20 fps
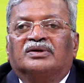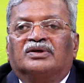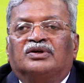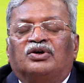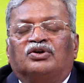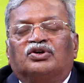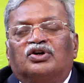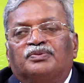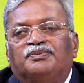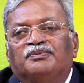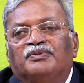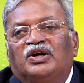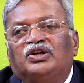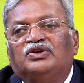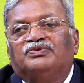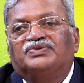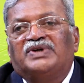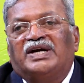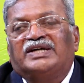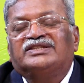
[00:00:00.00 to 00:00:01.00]
Lot of
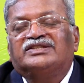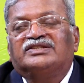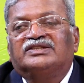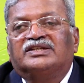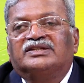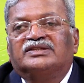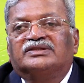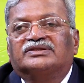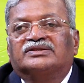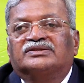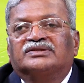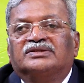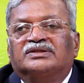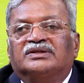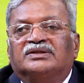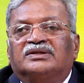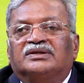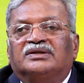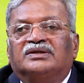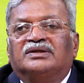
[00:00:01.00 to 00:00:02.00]
manufacturers
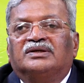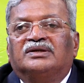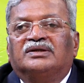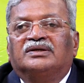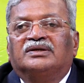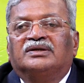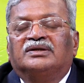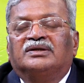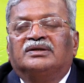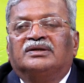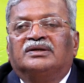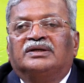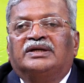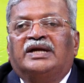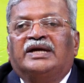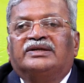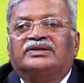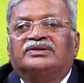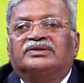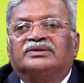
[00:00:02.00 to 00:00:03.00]

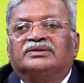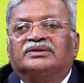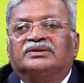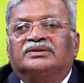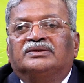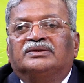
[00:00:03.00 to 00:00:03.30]
like